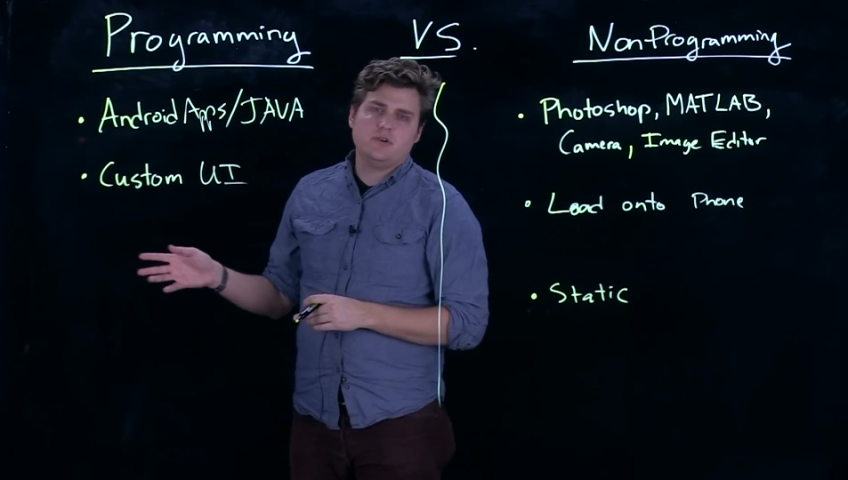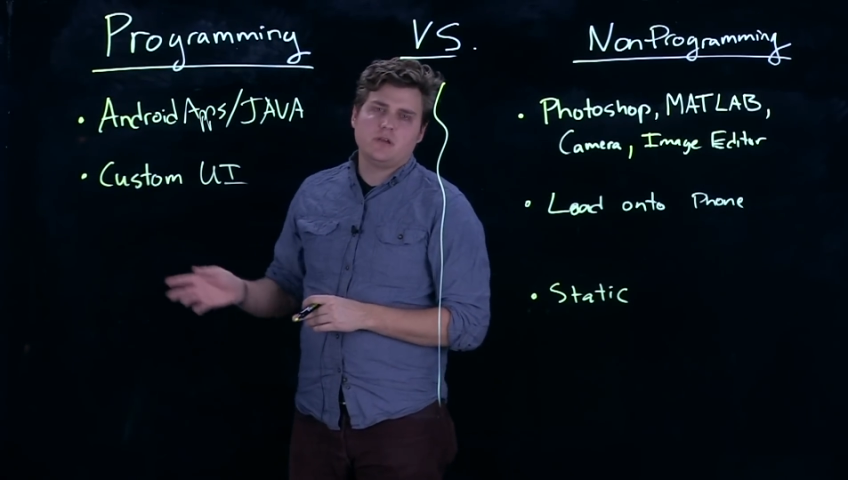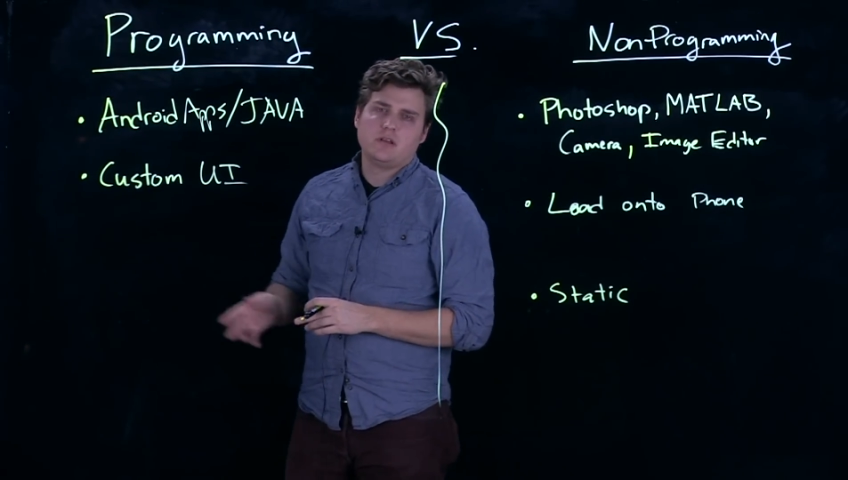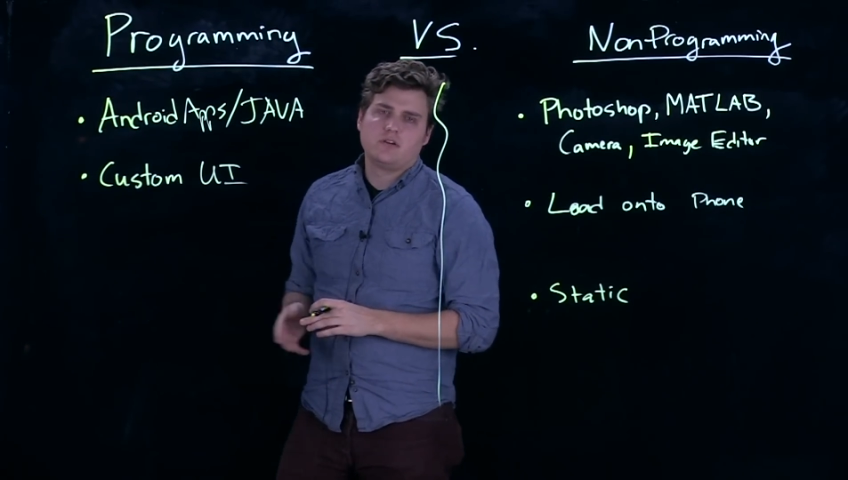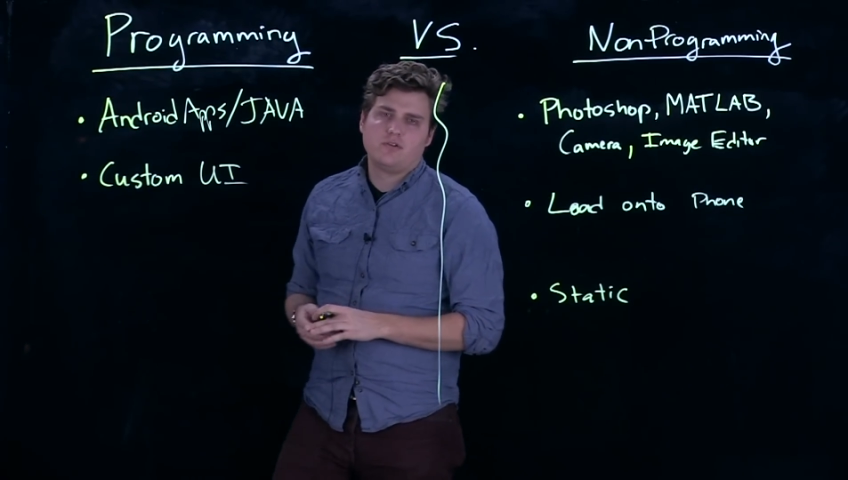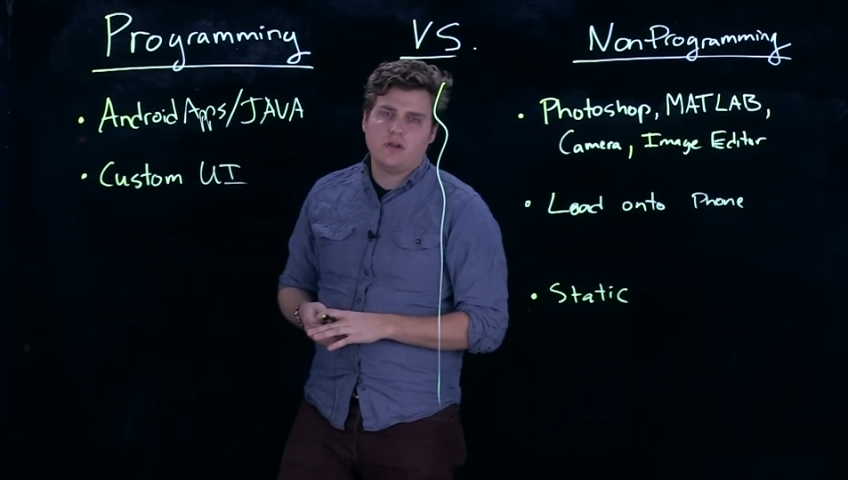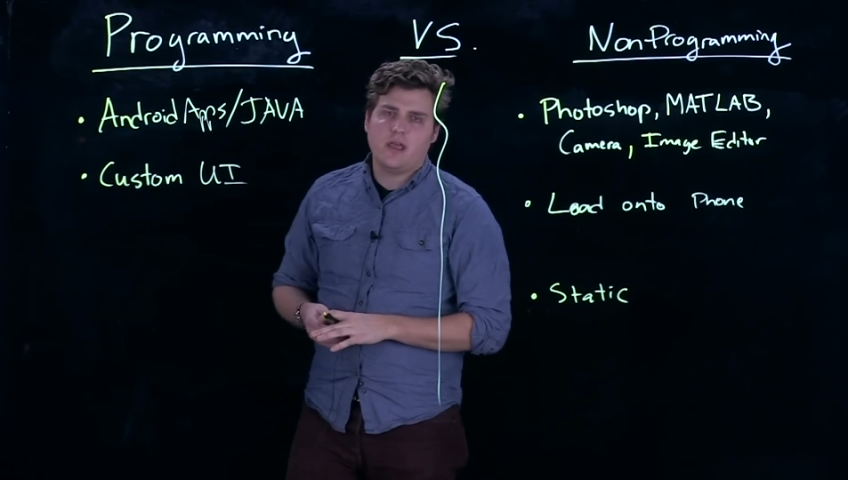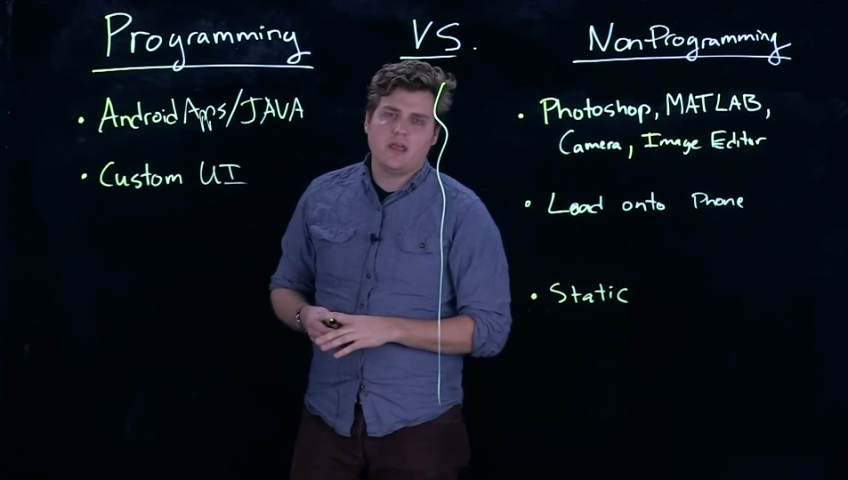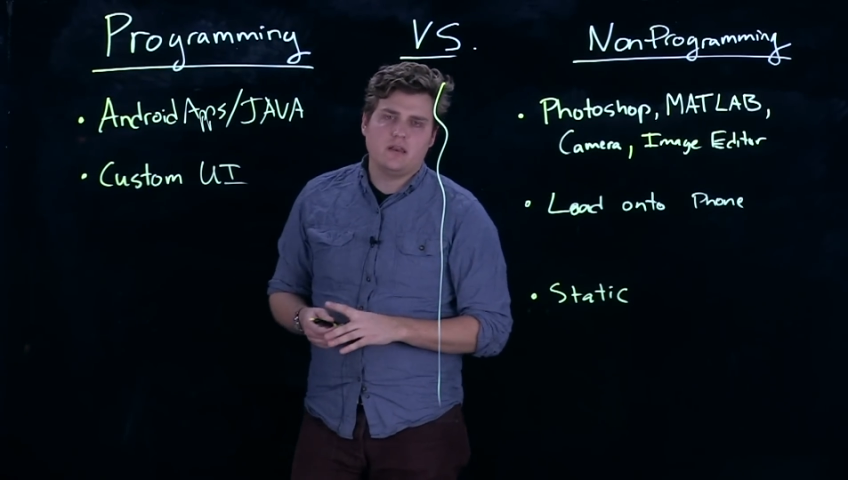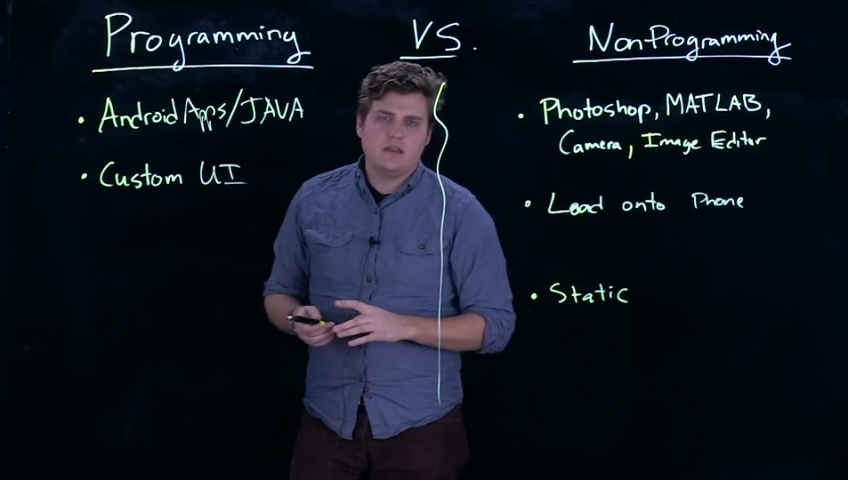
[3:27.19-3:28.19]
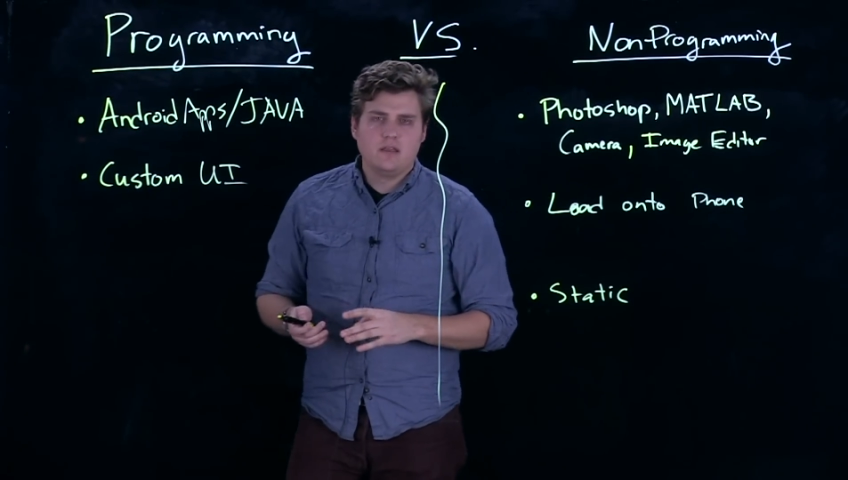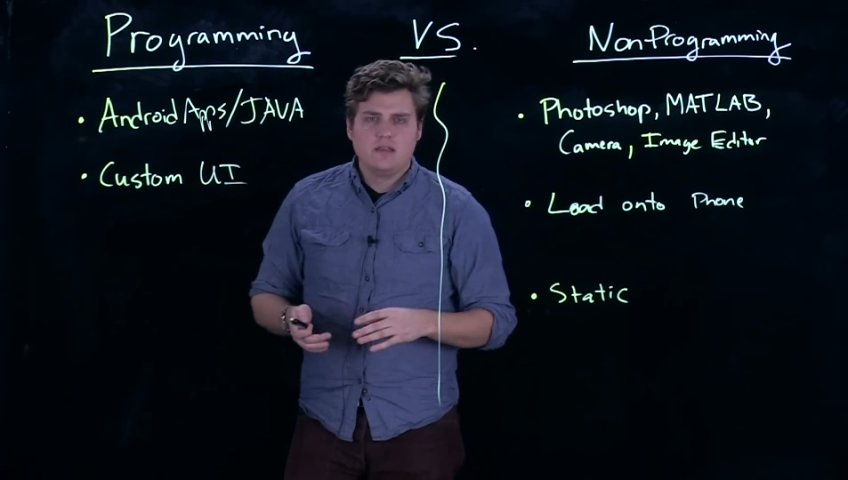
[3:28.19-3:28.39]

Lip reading: You can create